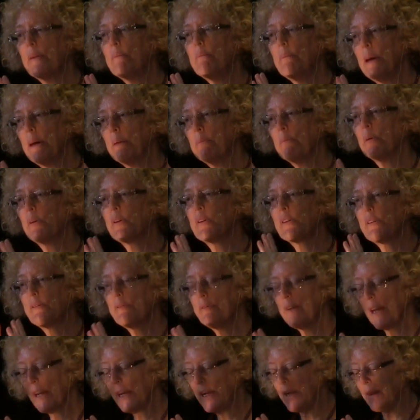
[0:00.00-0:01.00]
the member's
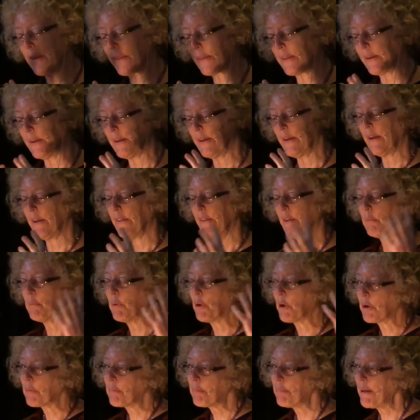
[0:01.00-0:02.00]
faith, the
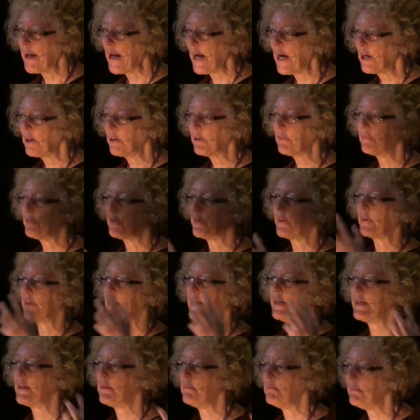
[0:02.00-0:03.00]
more powerful
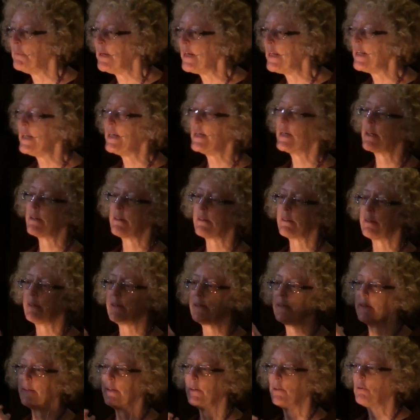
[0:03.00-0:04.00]
and immediate
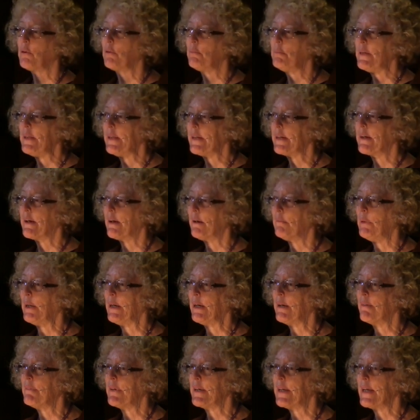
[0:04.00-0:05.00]
will be the
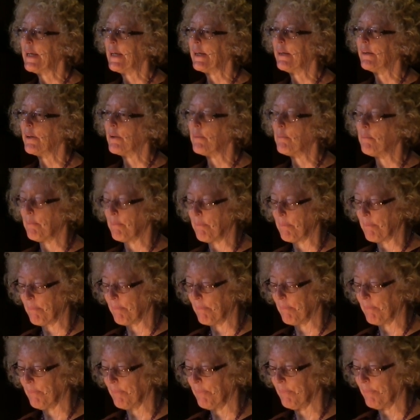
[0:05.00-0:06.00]
coming of the kingdom.
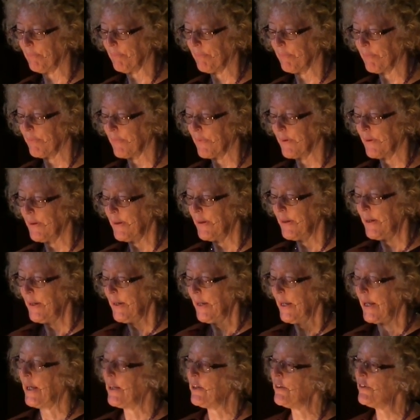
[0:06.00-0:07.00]

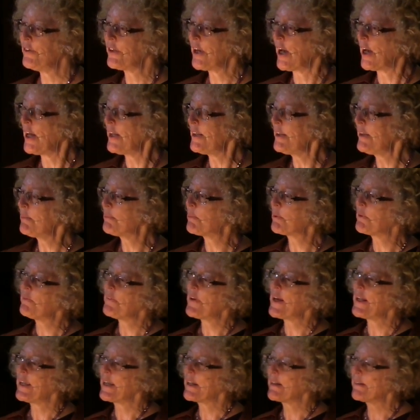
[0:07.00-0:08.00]
And John's
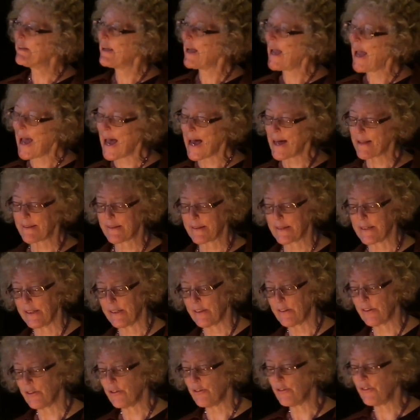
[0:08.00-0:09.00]
prophetic task
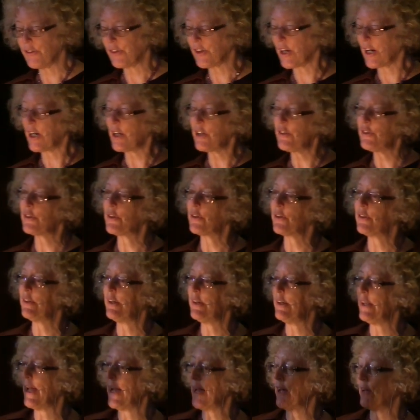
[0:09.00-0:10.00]
is to judge or
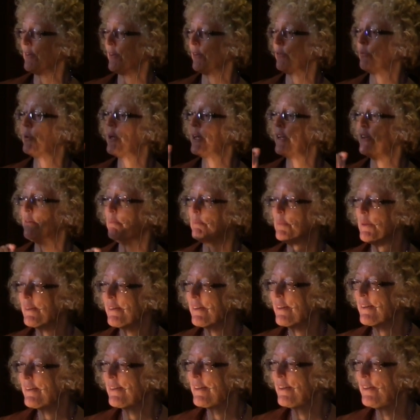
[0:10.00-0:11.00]
denounce what is
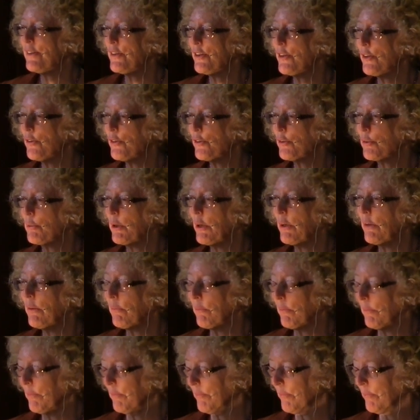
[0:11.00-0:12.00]
business as
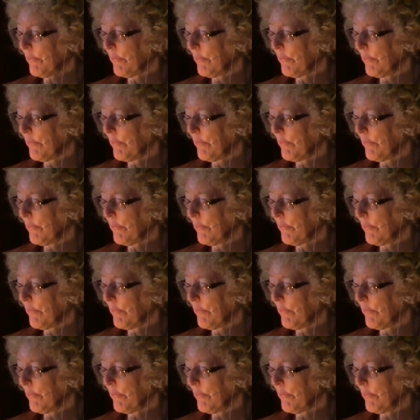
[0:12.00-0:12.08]
usual.